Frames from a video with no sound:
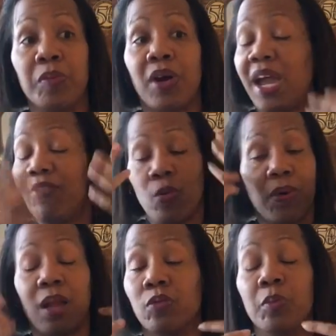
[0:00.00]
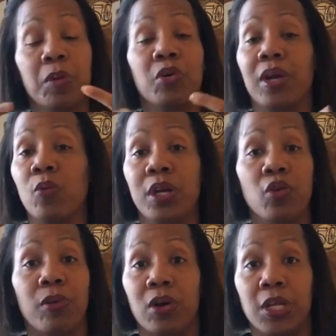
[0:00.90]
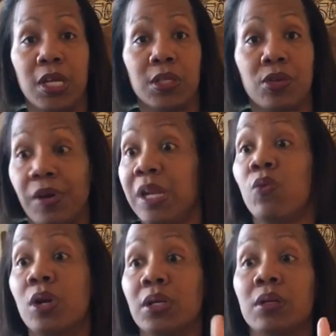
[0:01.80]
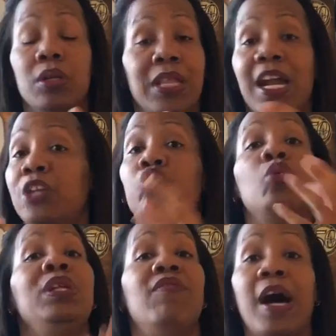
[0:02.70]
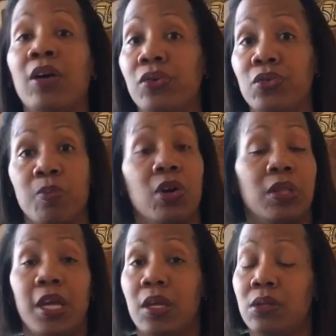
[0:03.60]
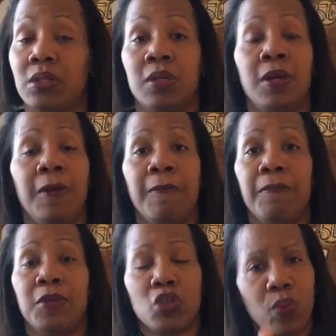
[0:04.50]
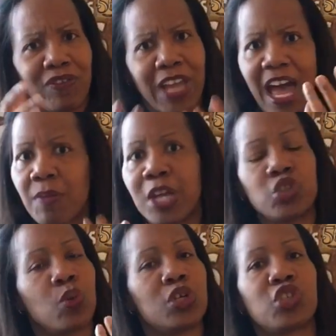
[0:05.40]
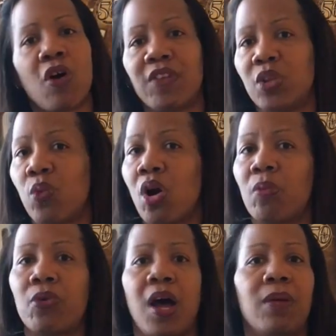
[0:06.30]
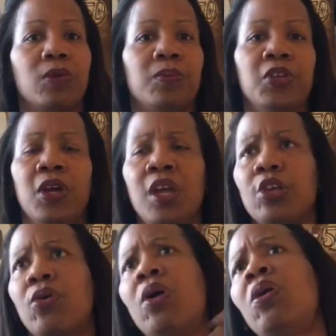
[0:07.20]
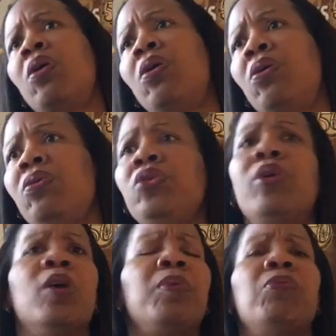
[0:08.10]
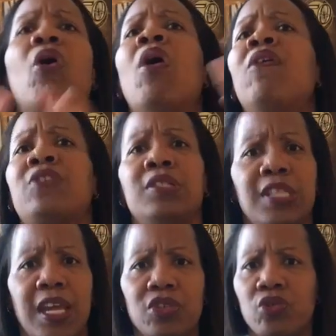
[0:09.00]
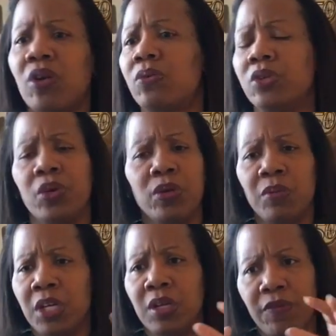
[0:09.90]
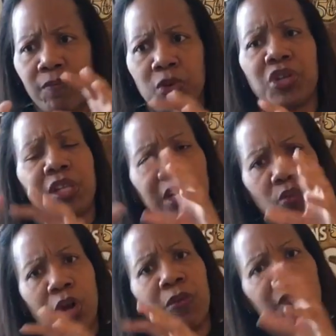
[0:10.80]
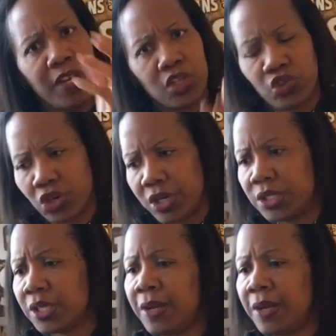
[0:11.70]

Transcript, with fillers: I have no problem remembering when your birthday is or anyone that I truly value's birthday is. So we got to make sure we're solving the wrong problem. You know, oh, you hear people often say, struggle, you know, particularly in the realm of fitness journeys.